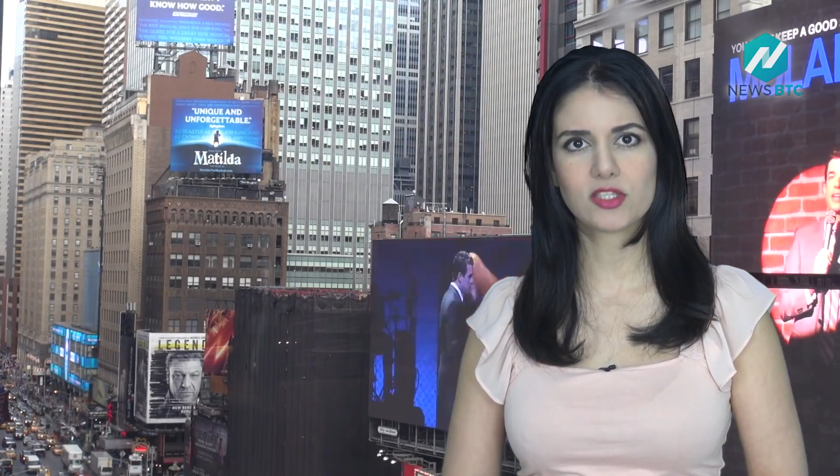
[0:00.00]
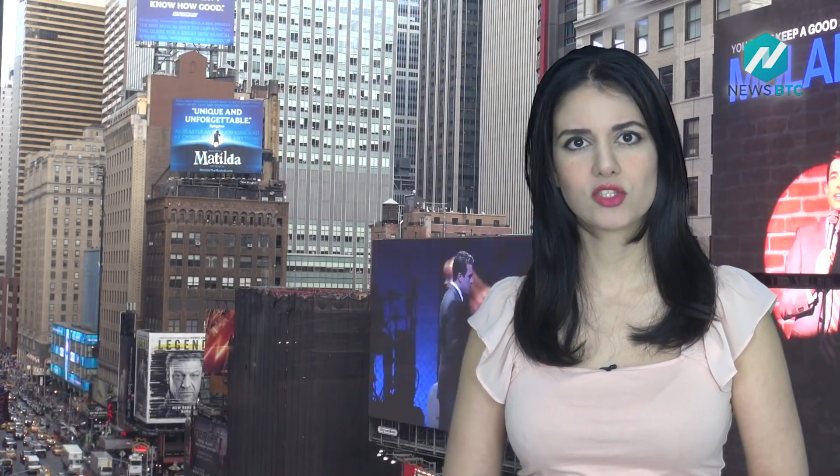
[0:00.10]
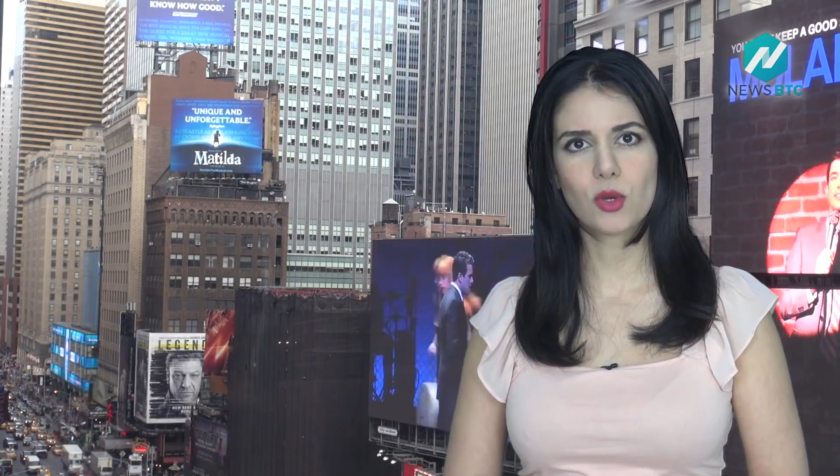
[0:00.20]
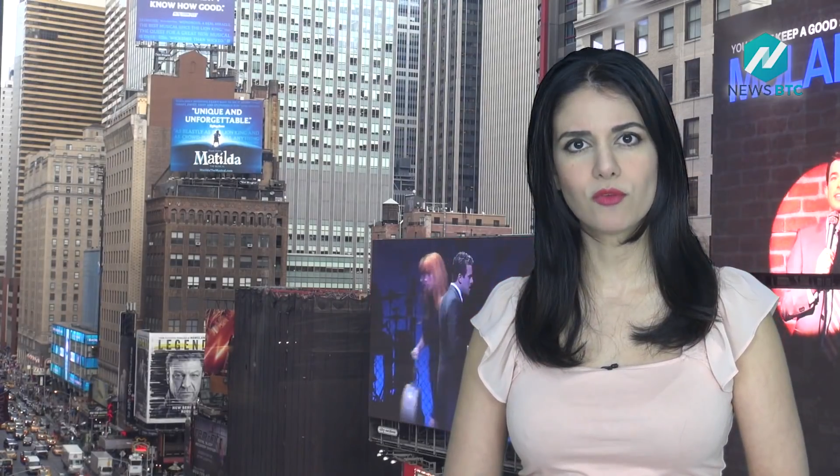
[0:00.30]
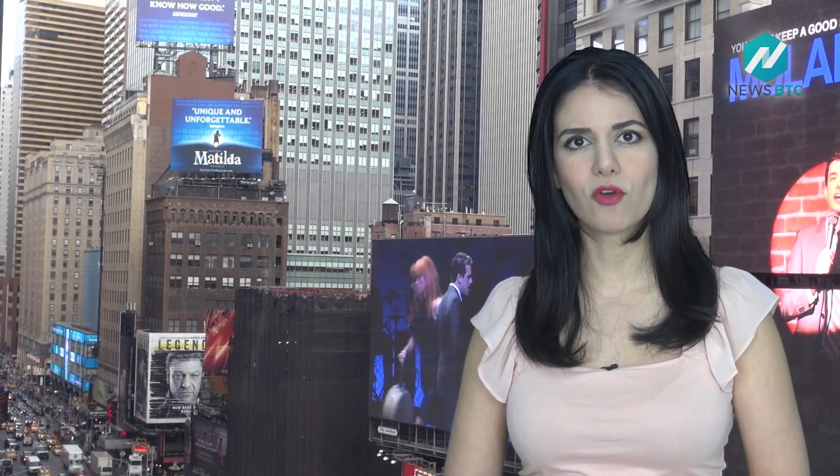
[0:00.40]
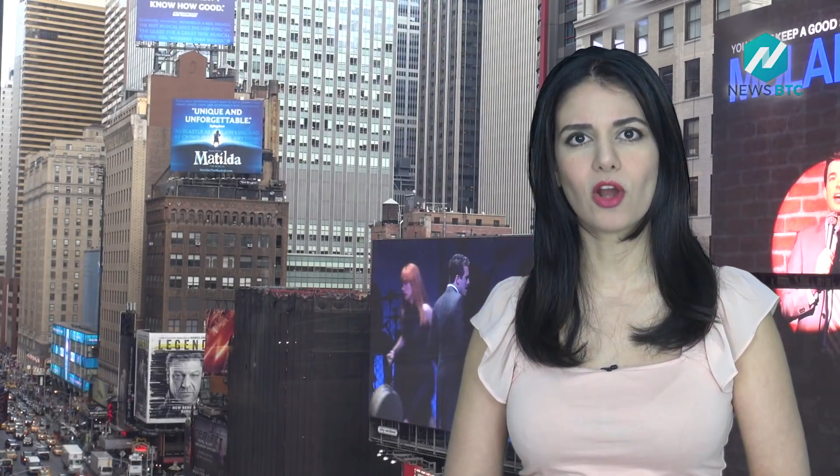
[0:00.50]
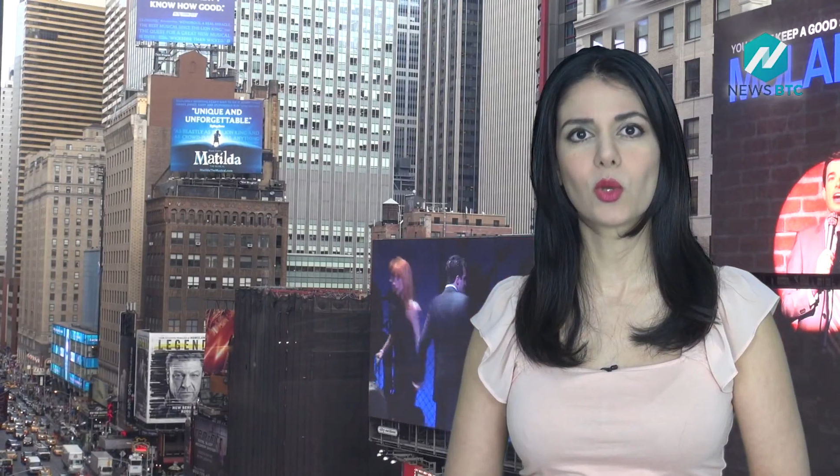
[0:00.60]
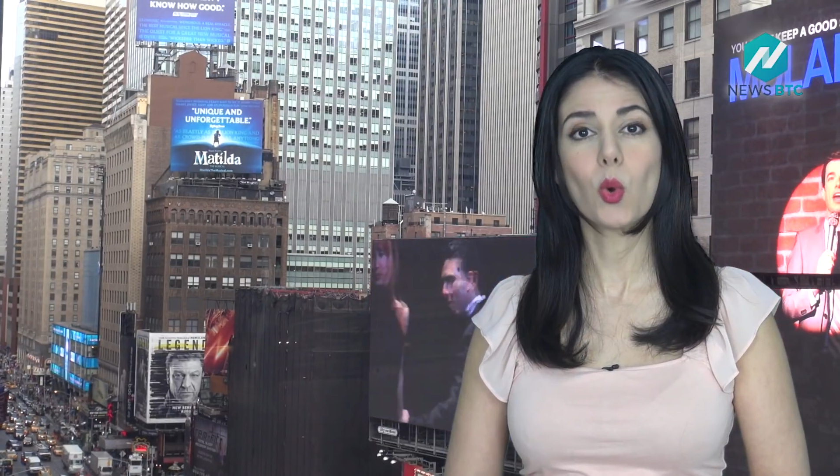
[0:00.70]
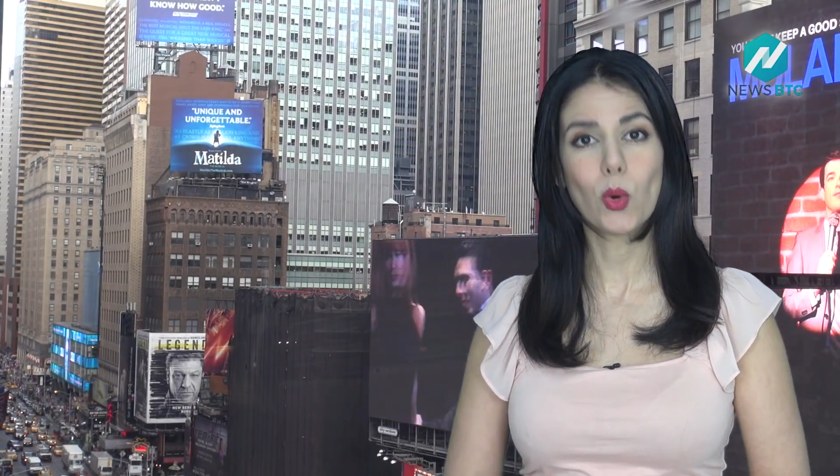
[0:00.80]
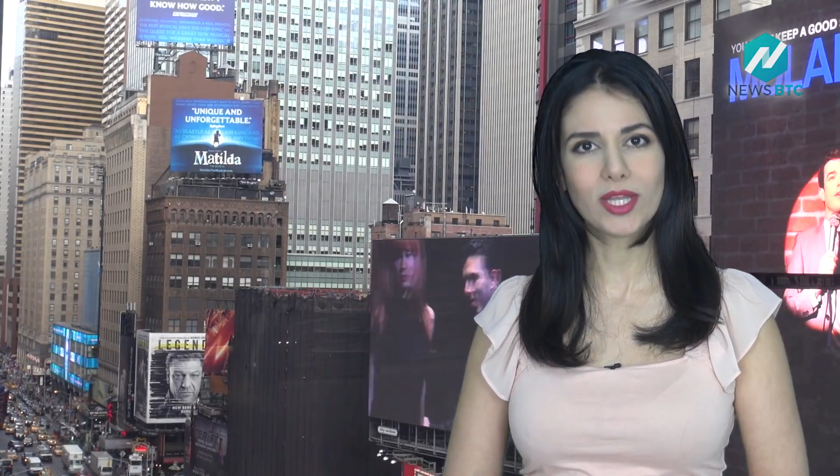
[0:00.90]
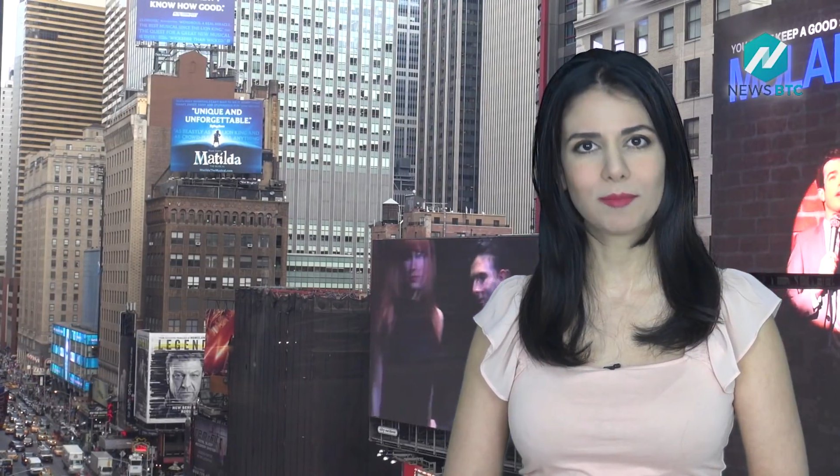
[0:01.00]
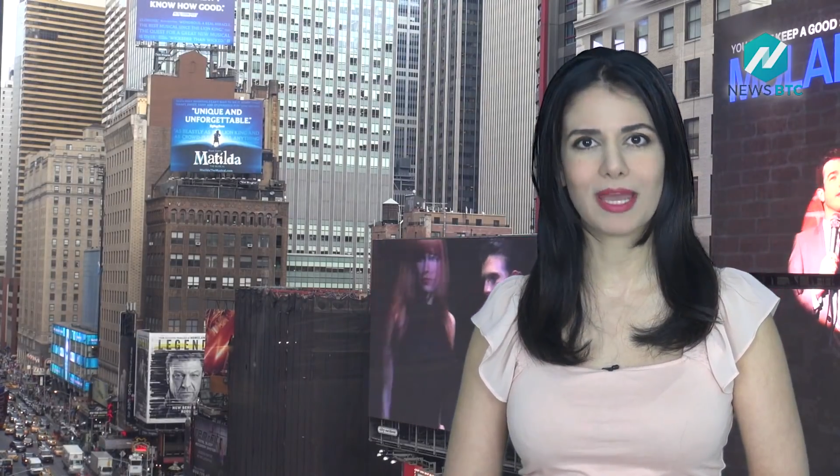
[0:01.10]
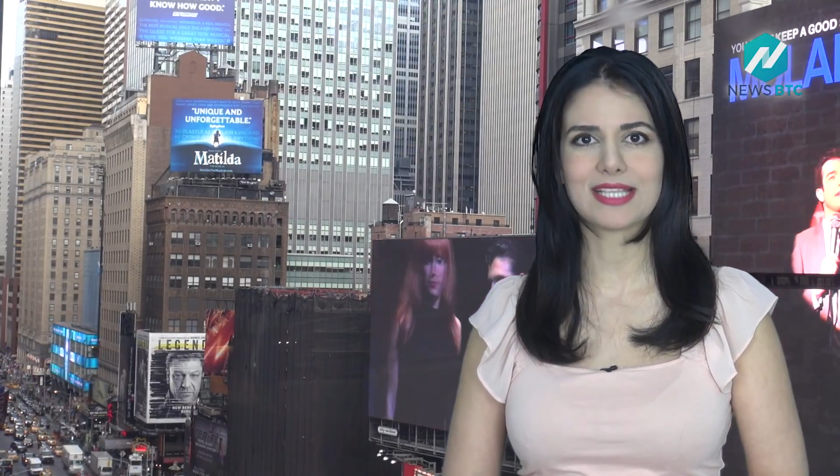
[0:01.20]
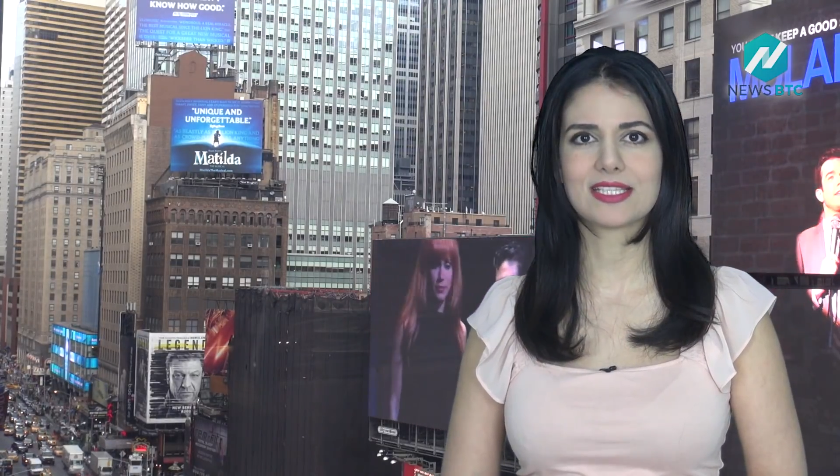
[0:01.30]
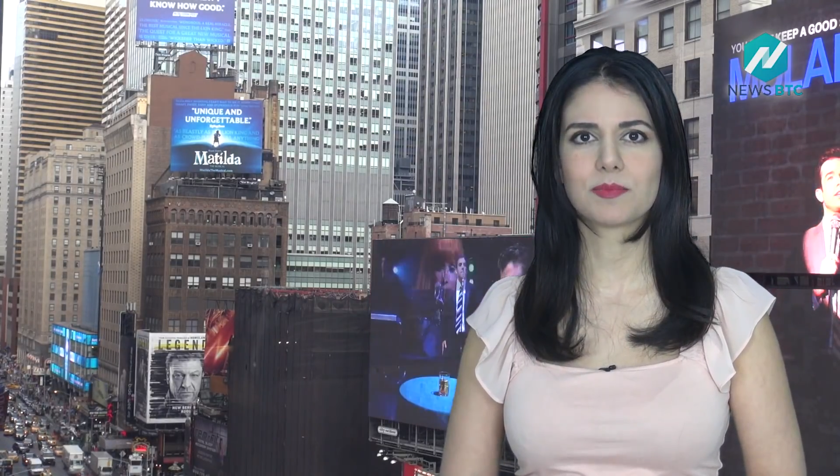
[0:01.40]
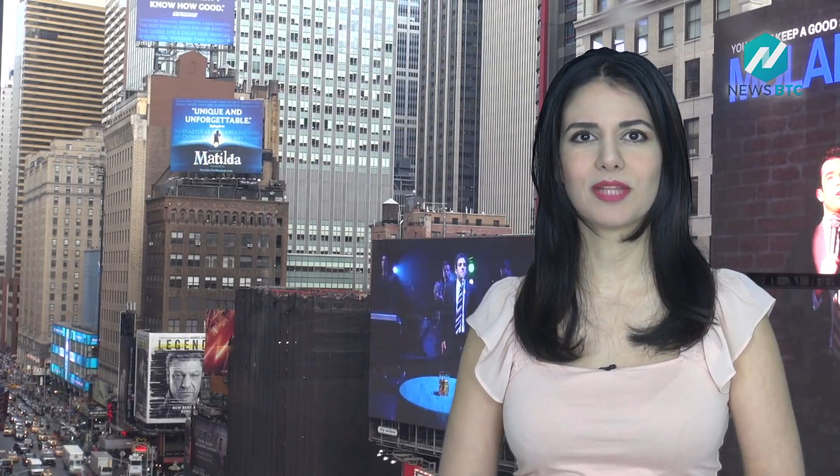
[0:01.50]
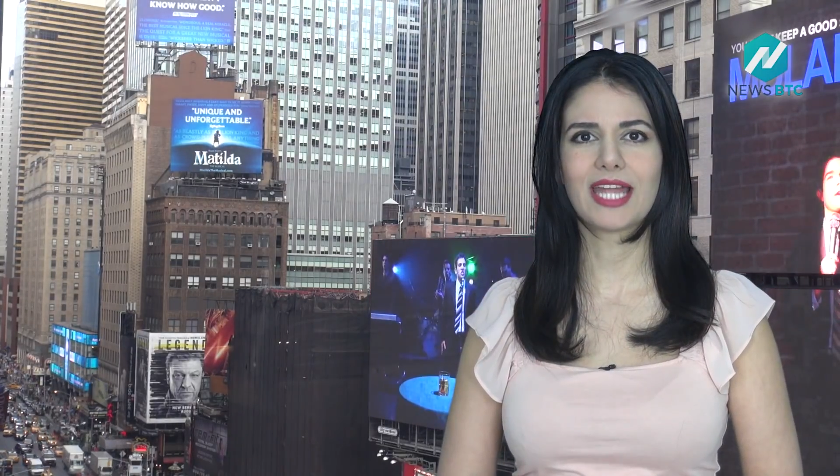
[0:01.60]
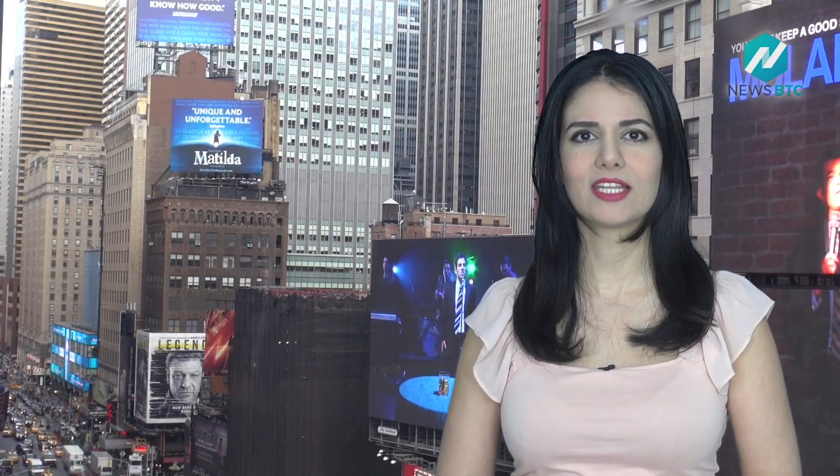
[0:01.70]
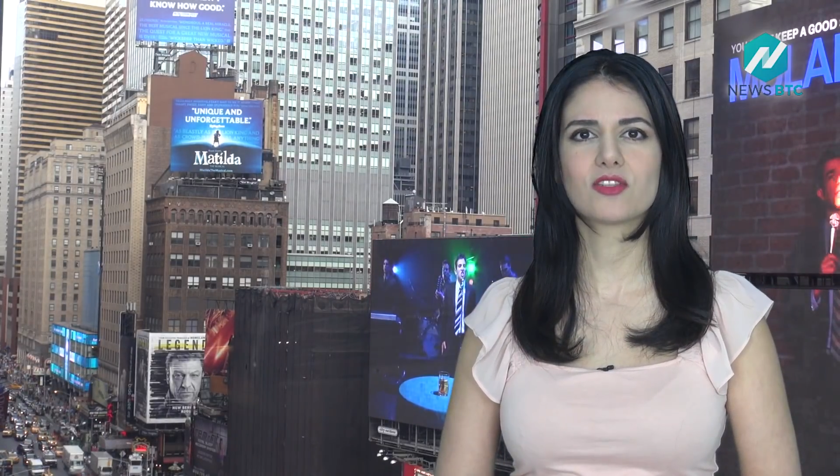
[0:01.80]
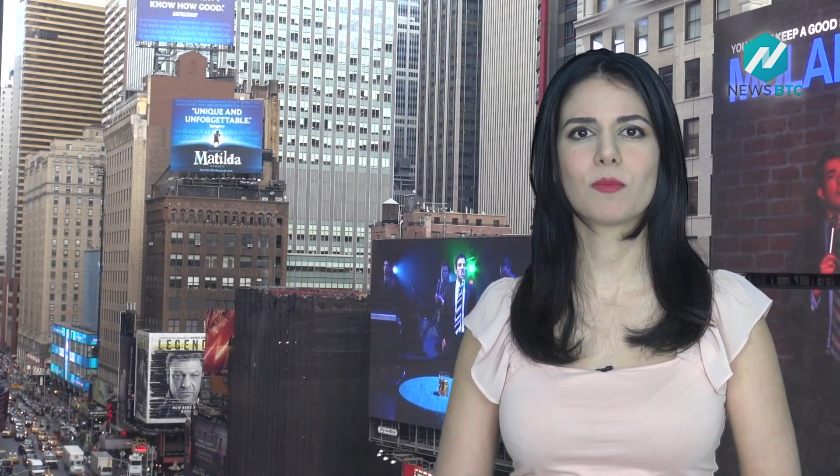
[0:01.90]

So far, Coinbase is planning